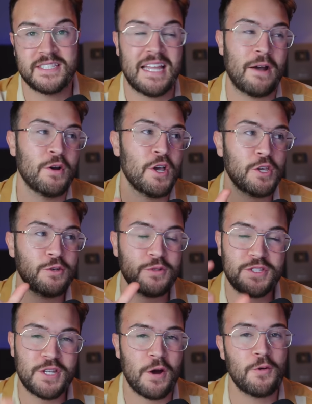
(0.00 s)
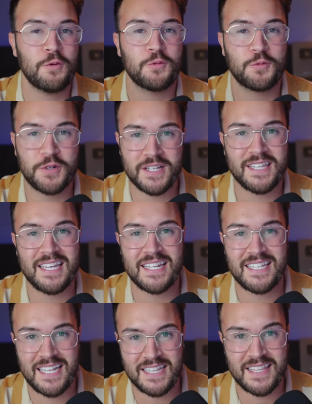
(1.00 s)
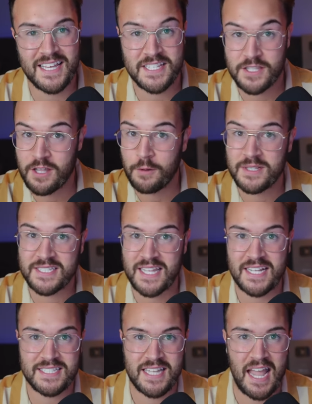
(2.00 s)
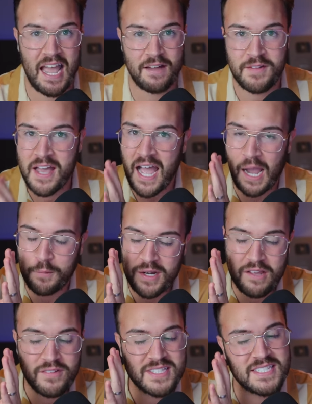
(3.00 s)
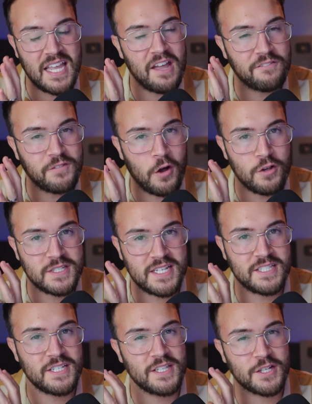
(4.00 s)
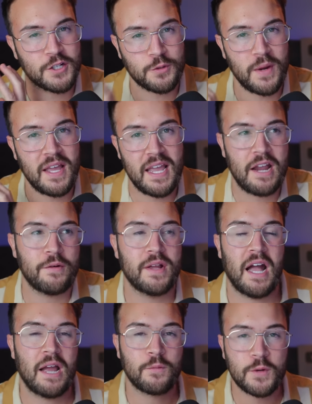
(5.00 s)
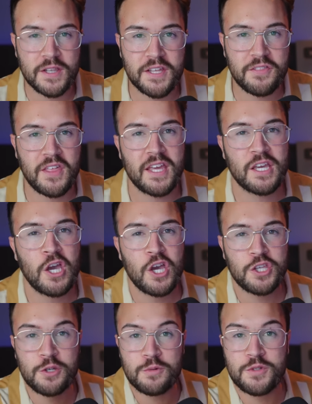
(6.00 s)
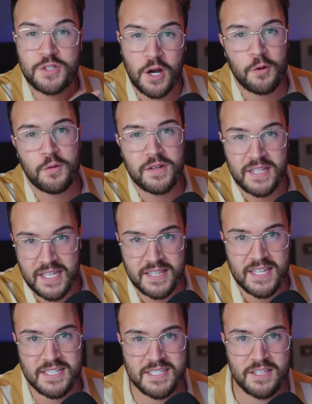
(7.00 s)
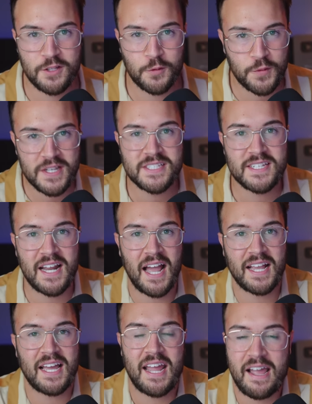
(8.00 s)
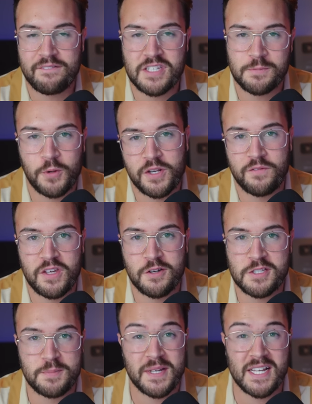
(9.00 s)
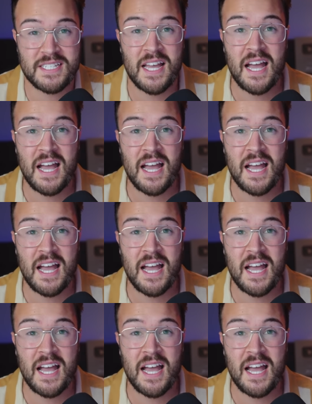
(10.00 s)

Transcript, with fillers: Now, you don't really need this, though it's nice to have. I wouldn't even say it falls into the gray area. I really think you don't need this. And the reason I kind of have this point of view is because